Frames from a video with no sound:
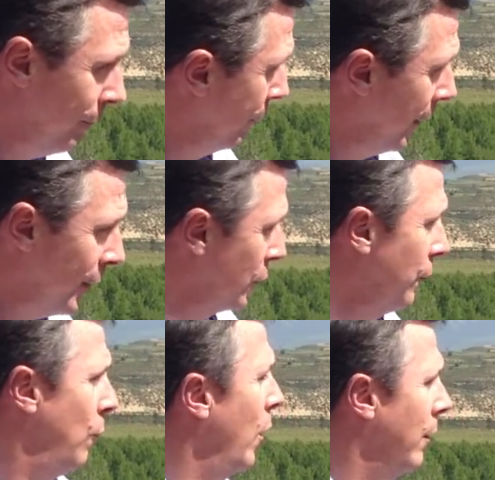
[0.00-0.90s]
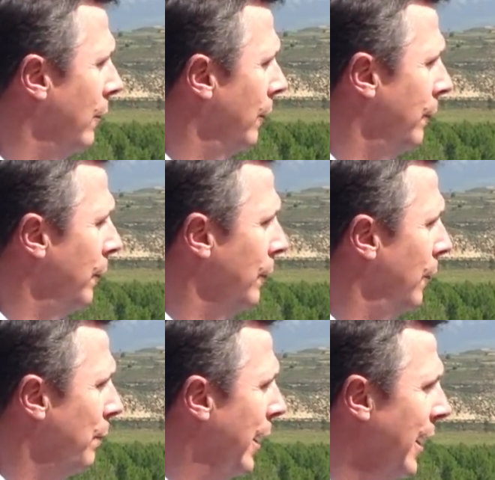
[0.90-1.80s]
fingers of one
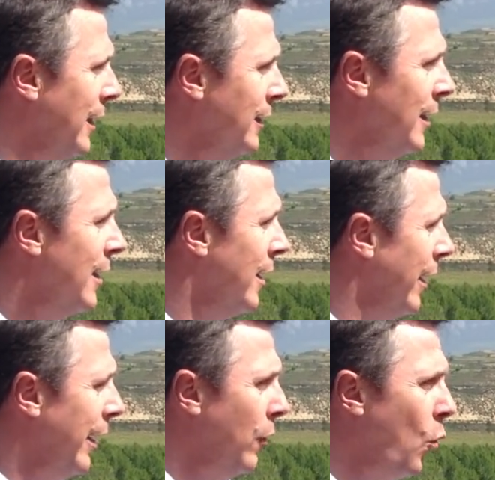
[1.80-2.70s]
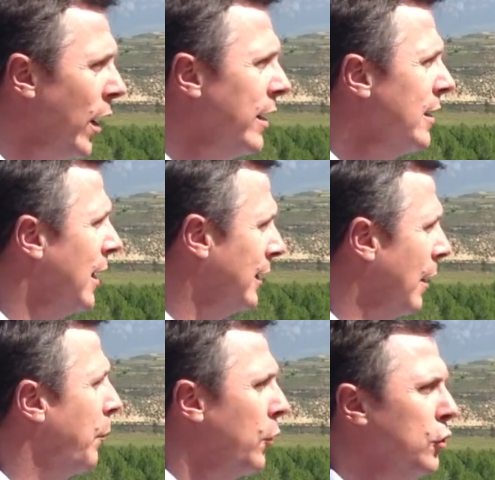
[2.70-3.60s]
of my hands, wineries that
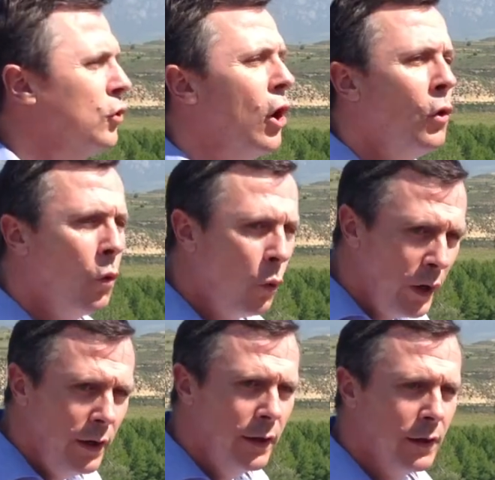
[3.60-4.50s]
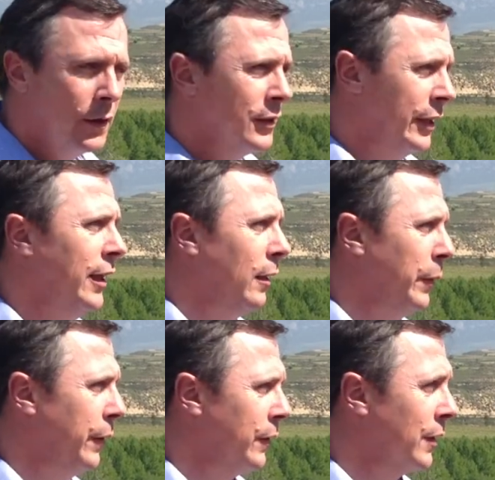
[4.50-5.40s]
can produce really single
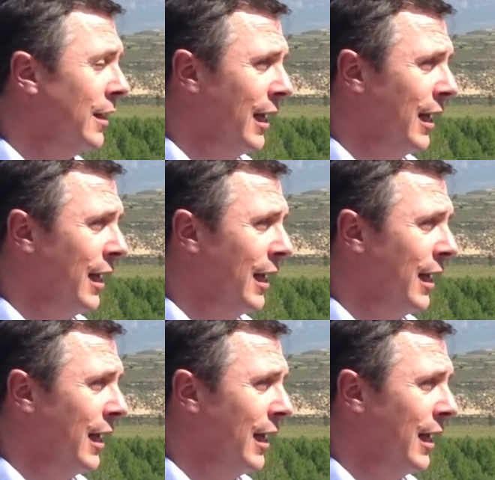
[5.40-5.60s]
vineyards.